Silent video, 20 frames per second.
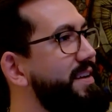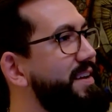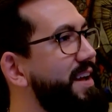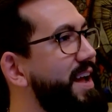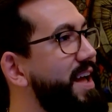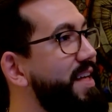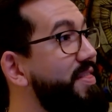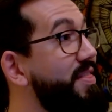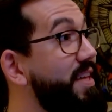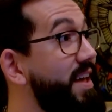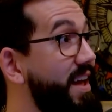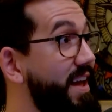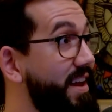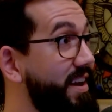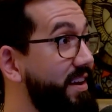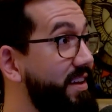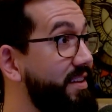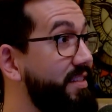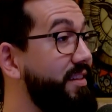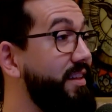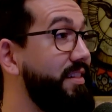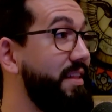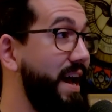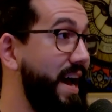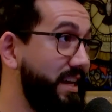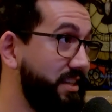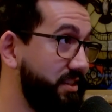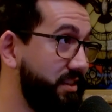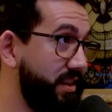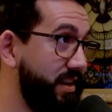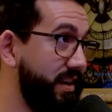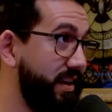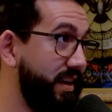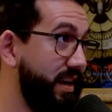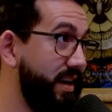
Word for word: And then the last thing,